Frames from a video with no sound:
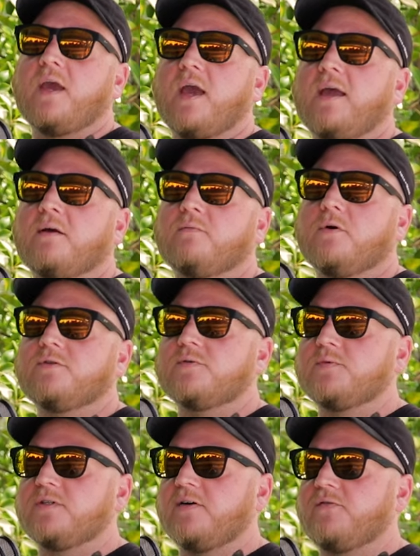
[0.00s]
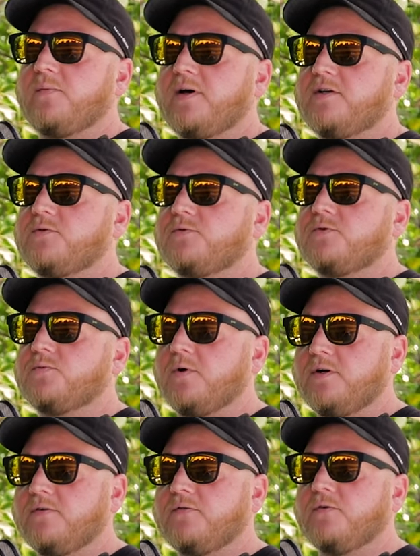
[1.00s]
Kang wrote some stuff about us, which was
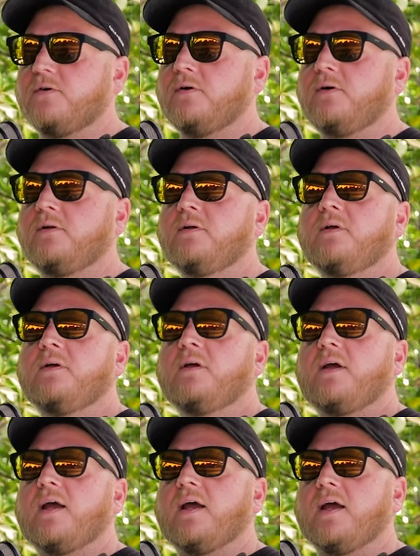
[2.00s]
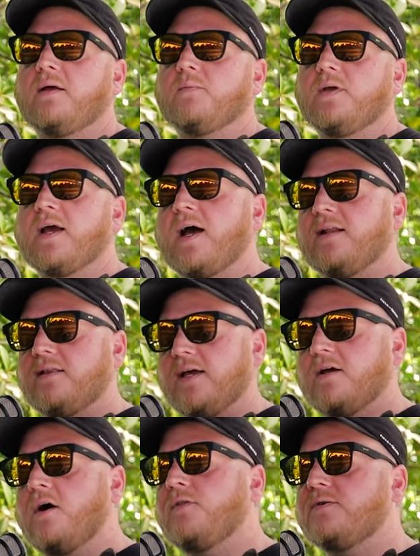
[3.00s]
wonderful. And we got in
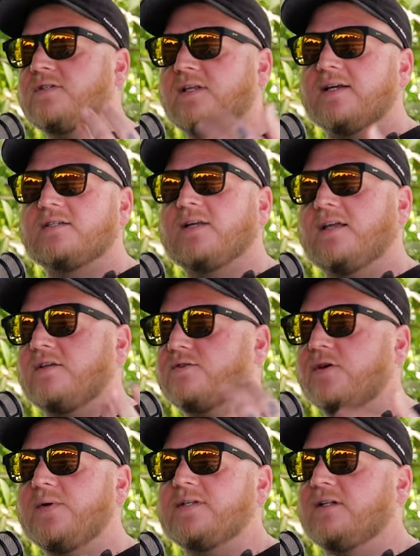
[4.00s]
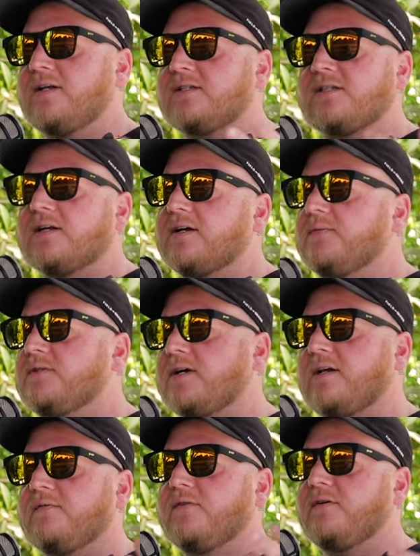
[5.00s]
like all those lists. Like there's always a list that comes
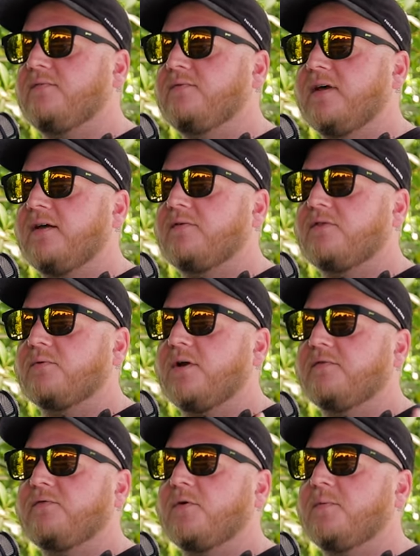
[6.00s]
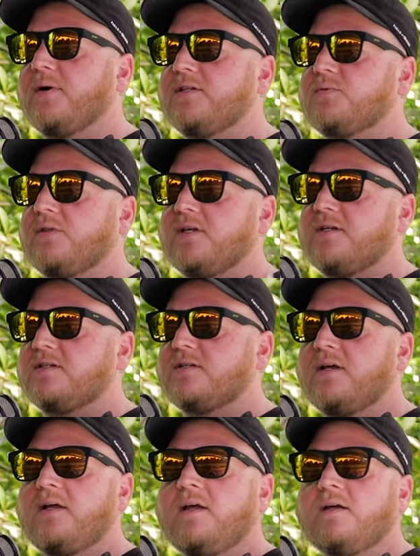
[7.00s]
out every like three or four months with
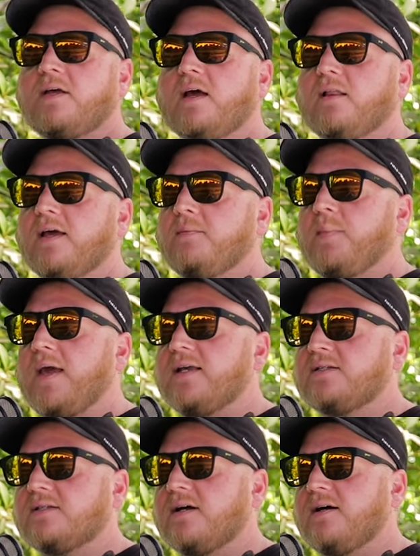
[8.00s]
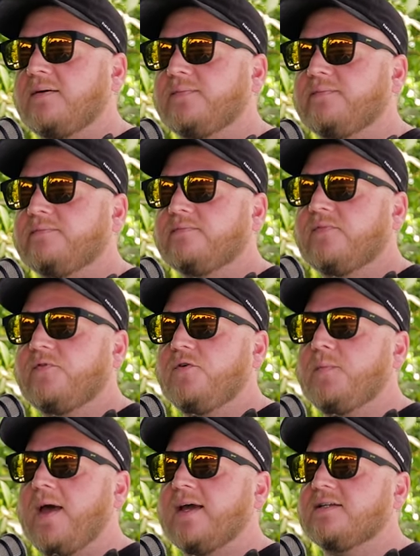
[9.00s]
these LA based um,
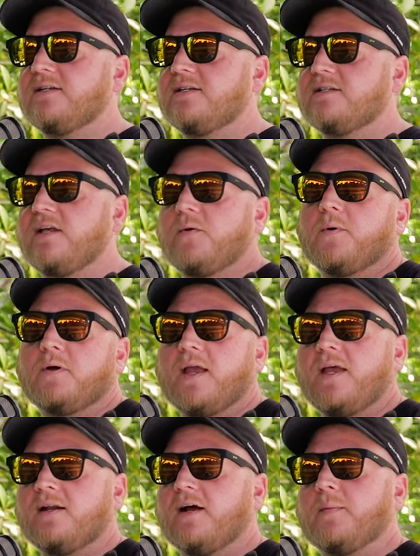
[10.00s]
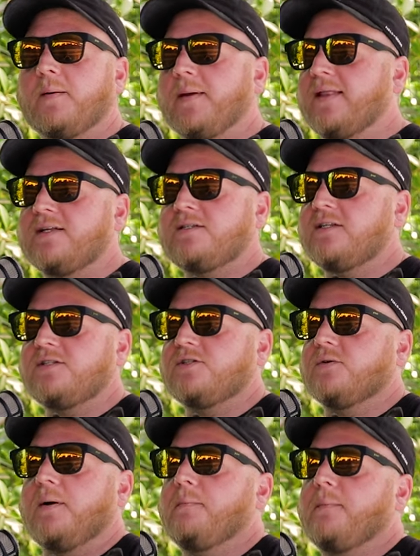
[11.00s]
food magazines. Like we were getting them. I'm like, that's this
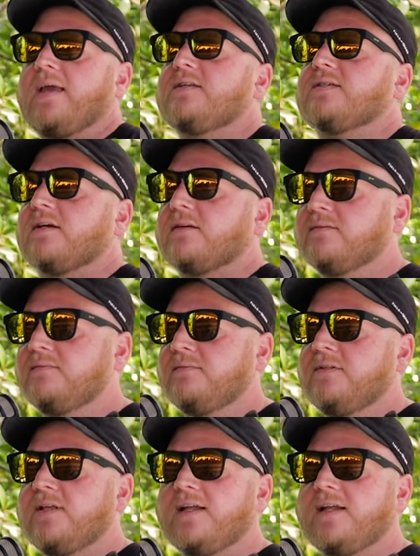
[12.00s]
is amazing. Yeah.